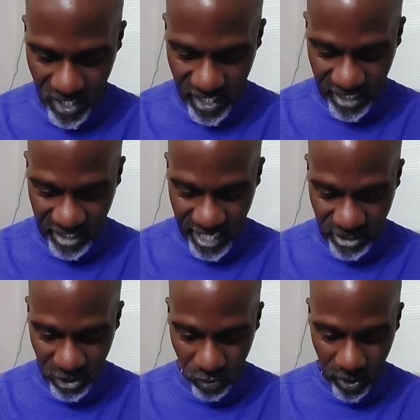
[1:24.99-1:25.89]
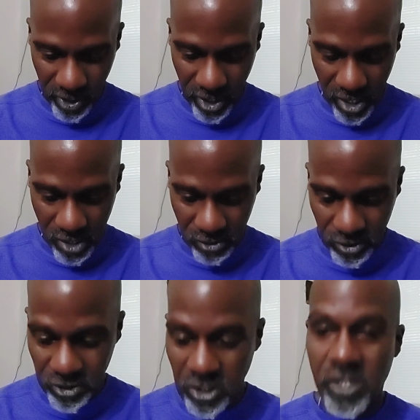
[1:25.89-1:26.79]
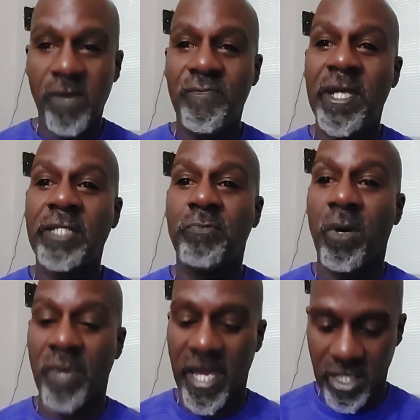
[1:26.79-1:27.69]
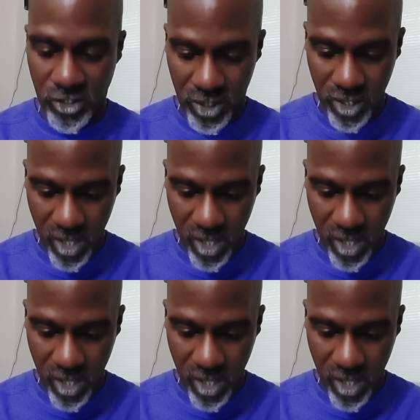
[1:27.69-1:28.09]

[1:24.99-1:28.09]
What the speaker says: is that you want to go to your Facebook page.